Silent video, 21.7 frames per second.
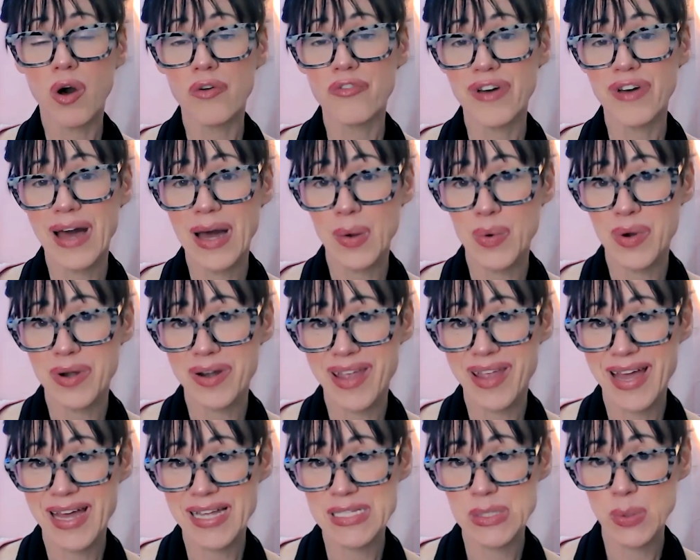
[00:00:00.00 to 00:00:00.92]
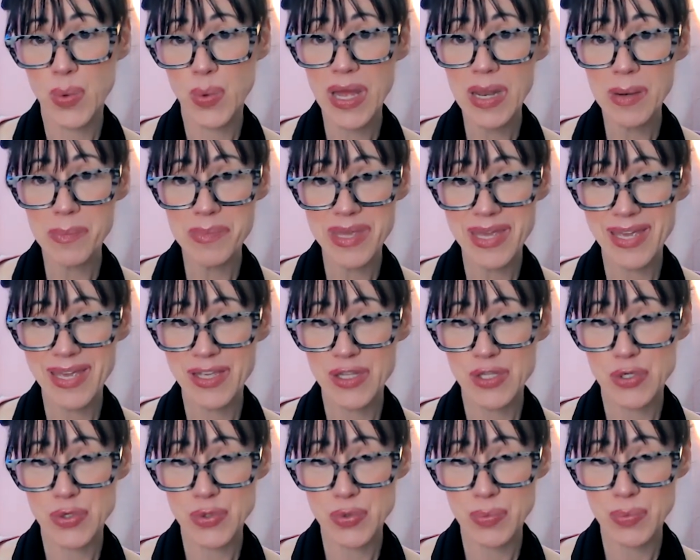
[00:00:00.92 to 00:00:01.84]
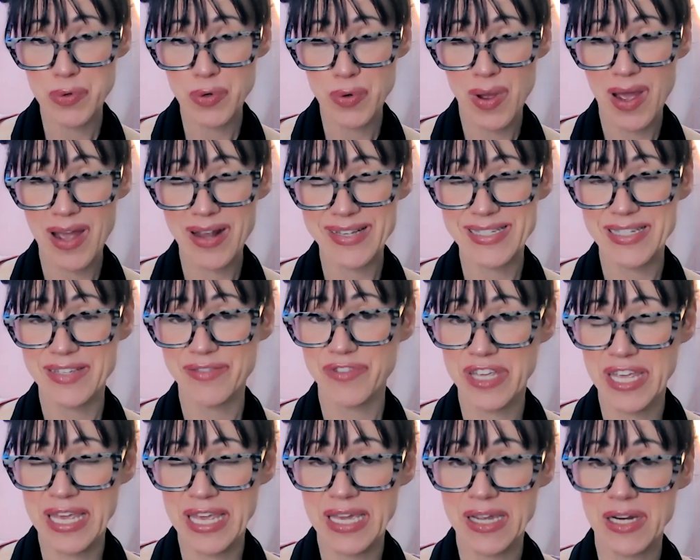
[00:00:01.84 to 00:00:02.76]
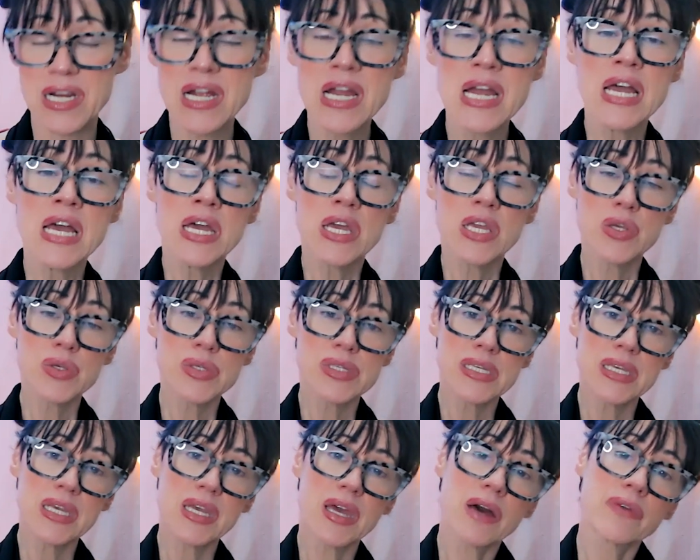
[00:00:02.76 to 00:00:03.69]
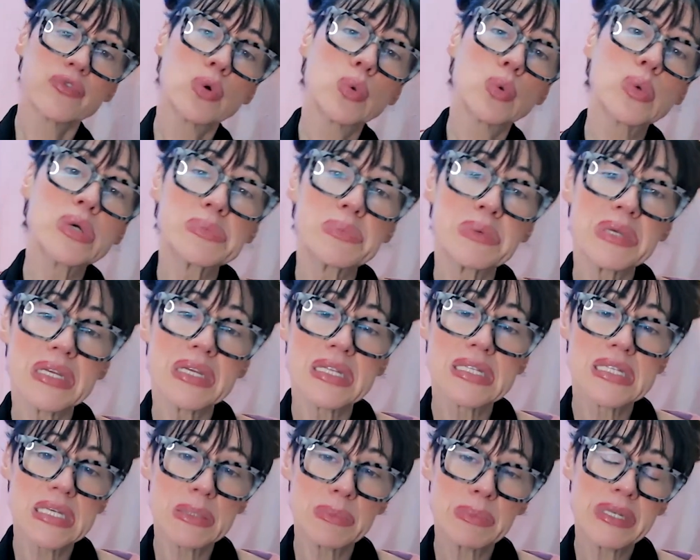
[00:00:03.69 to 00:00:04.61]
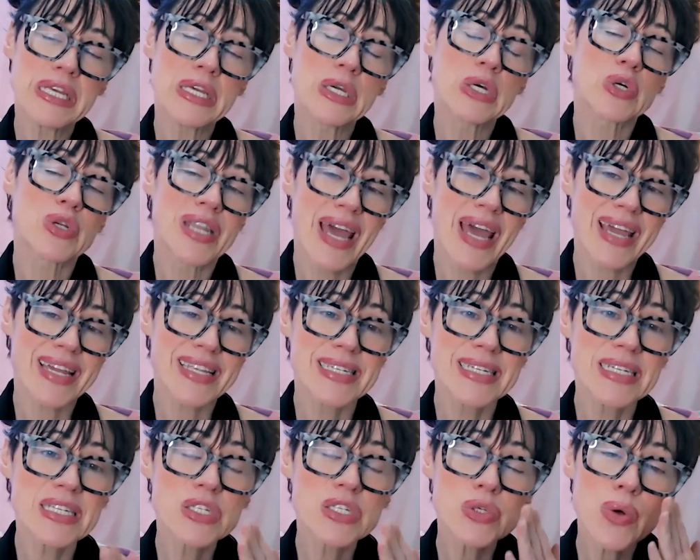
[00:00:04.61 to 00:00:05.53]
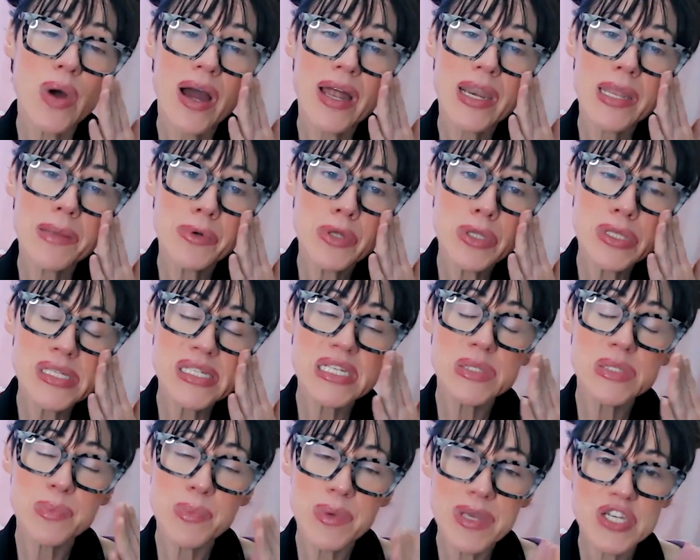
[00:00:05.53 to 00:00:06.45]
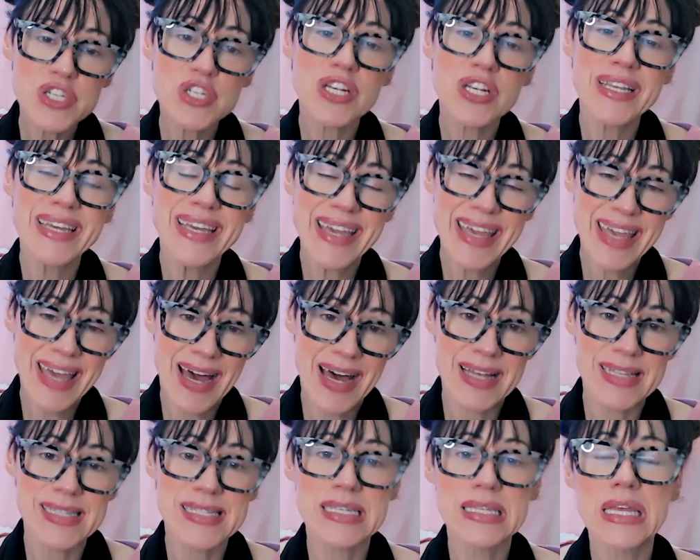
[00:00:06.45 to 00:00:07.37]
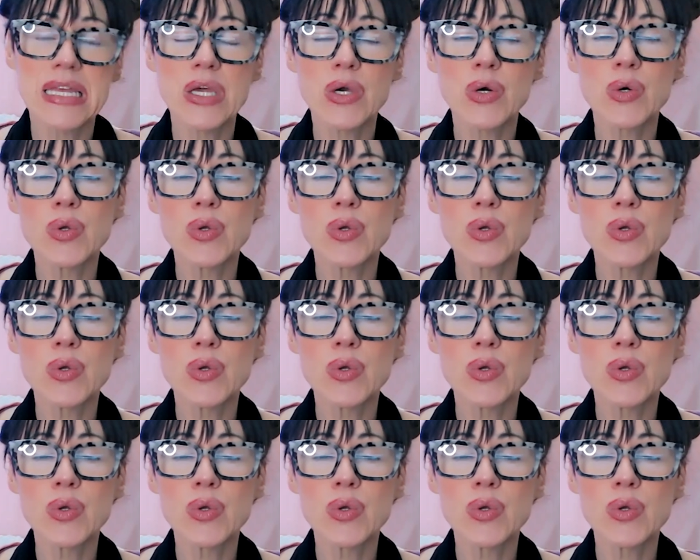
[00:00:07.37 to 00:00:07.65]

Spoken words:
of our cat's well-being through proactive care. You see, I've always been deeply connected to animals, especially cats. They